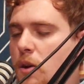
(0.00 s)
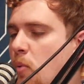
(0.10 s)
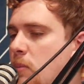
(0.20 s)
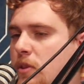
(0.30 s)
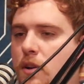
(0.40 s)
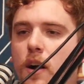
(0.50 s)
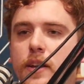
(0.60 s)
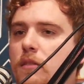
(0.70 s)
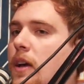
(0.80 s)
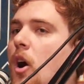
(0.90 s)
Women
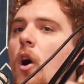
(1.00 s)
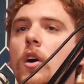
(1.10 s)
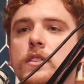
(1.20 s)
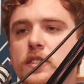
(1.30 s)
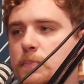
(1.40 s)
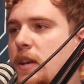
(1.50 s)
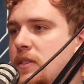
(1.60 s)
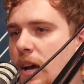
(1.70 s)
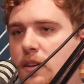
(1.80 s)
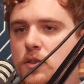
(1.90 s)
Talking, like all these big
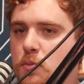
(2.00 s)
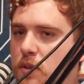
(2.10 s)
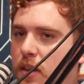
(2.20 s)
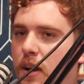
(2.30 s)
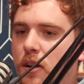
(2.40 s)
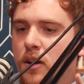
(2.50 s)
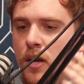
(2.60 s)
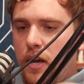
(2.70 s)
titles were there,